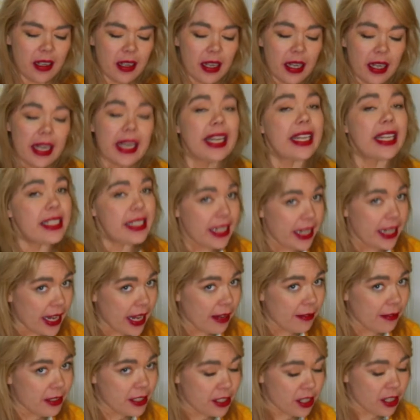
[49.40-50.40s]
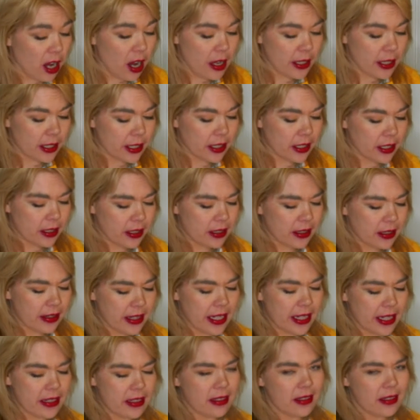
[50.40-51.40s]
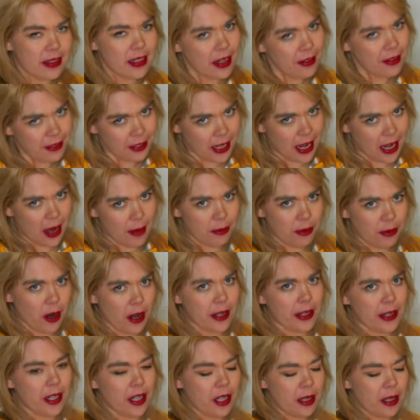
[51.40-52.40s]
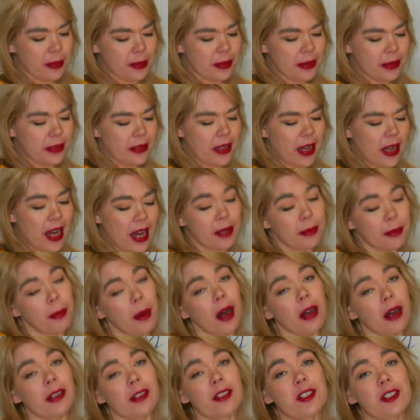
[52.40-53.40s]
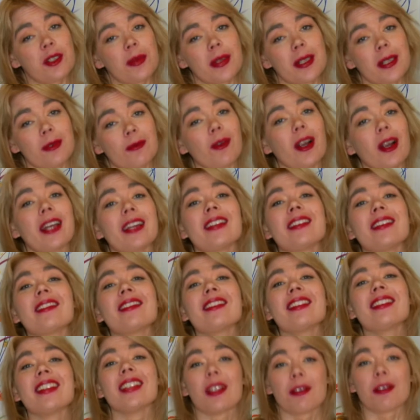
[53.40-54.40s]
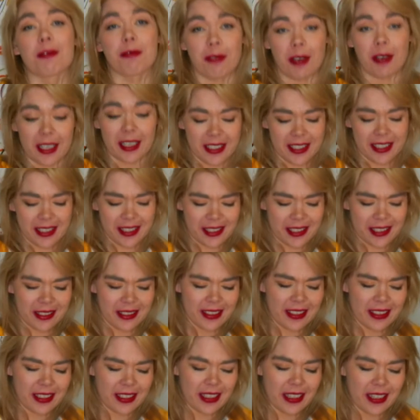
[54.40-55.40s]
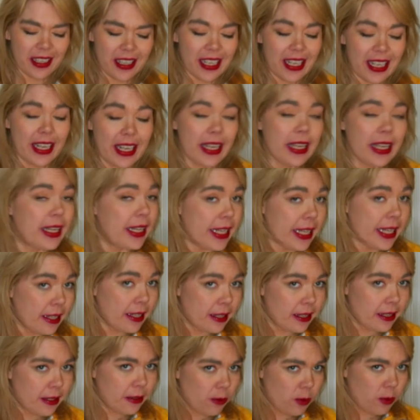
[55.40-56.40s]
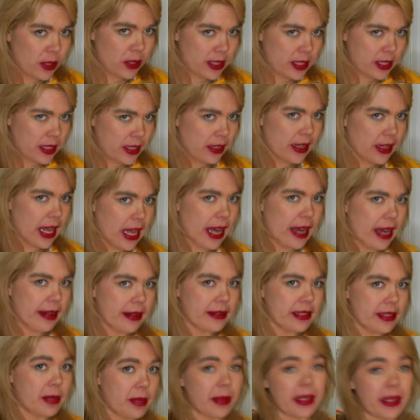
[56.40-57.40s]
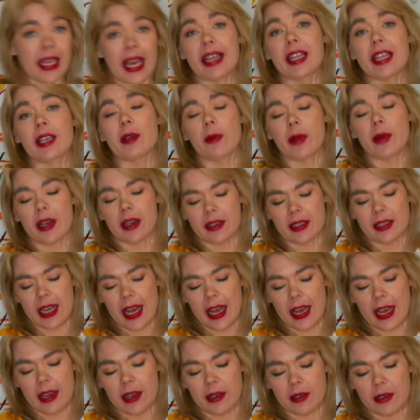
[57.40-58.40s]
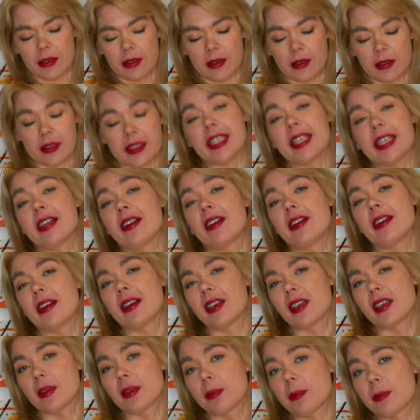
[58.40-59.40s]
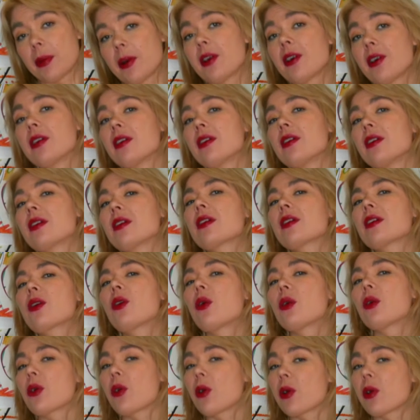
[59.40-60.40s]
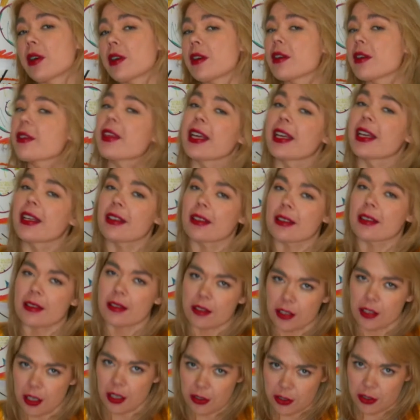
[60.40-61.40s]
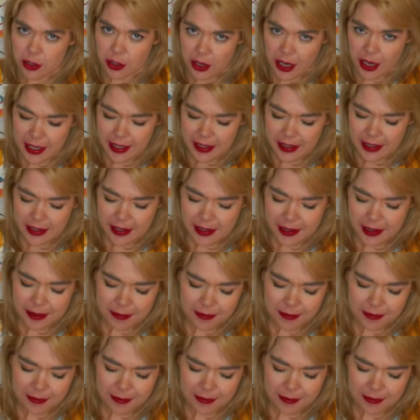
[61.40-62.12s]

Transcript: He did have a daughter that never got brought up, on punishment right in the face. He wasn't allowed to be anywhere now near her, per court order, thank Judge Grace.